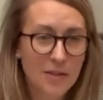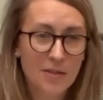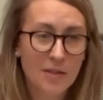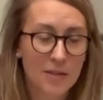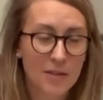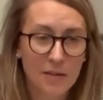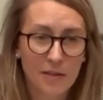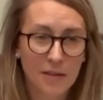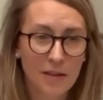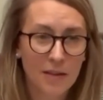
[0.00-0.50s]
this
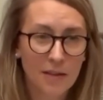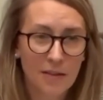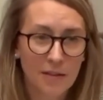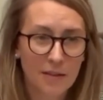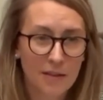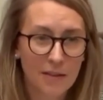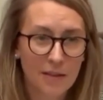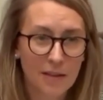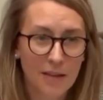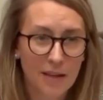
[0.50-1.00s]
is
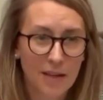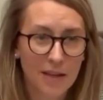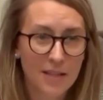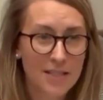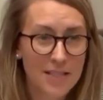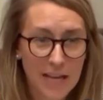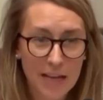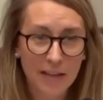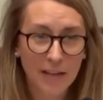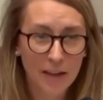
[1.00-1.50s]

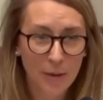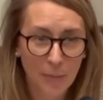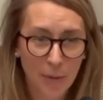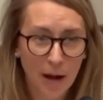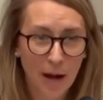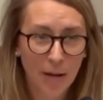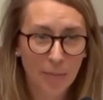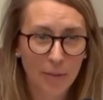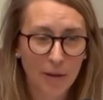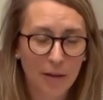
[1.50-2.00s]
a daily
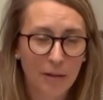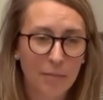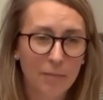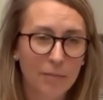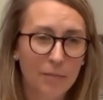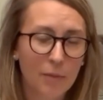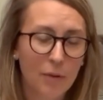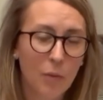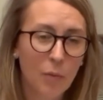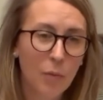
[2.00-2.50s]

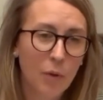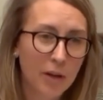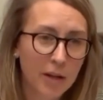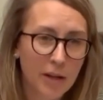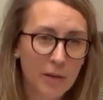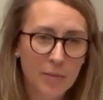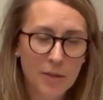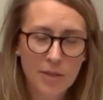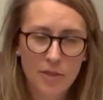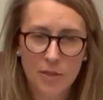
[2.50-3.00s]
problem.
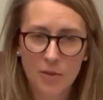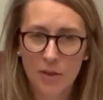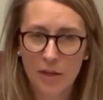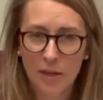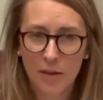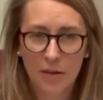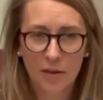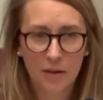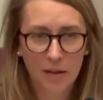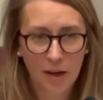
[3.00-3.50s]
What can we do
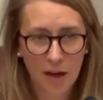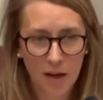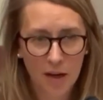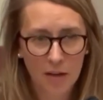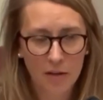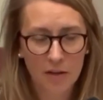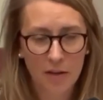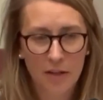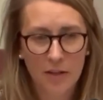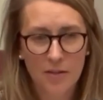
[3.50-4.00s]
here in
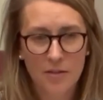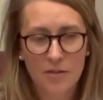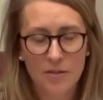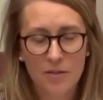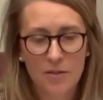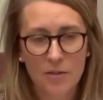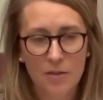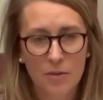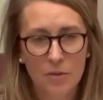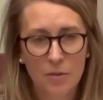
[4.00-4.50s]

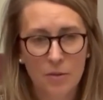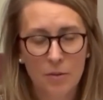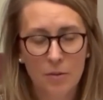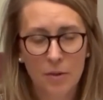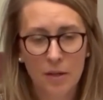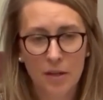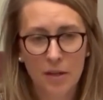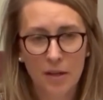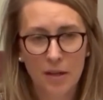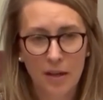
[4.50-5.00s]
Congress
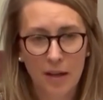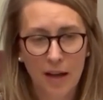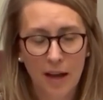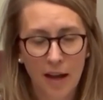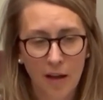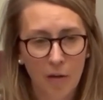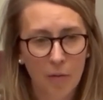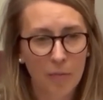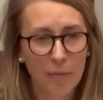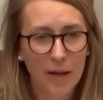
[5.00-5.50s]
to
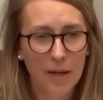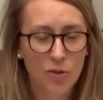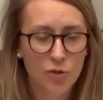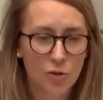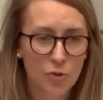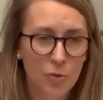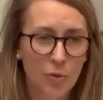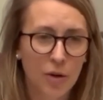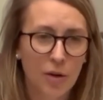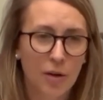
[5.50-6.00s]
help
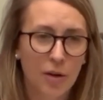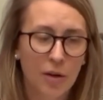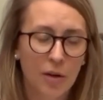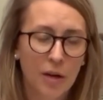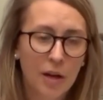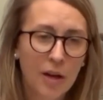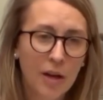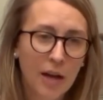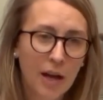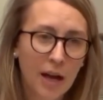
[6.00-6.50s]
make
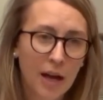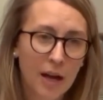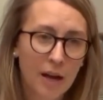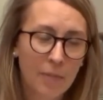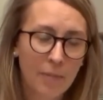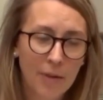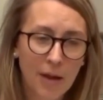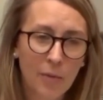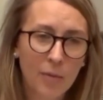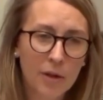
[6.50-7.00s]
sure
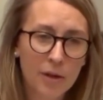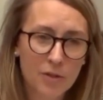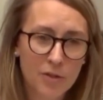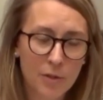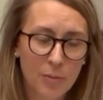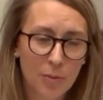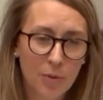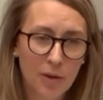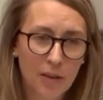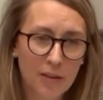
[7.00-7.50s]
that we
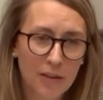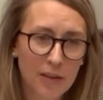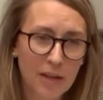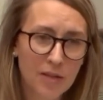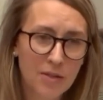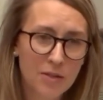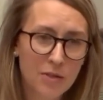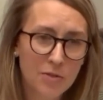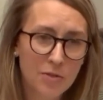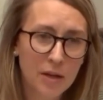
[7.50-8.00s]
are supporting
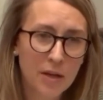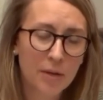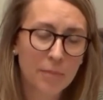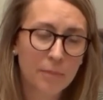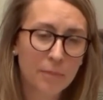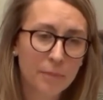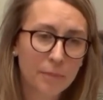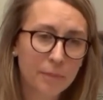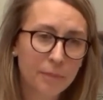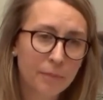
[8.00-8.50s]
the
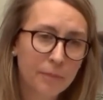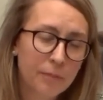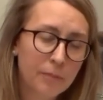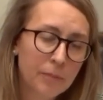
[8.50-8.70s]
industry?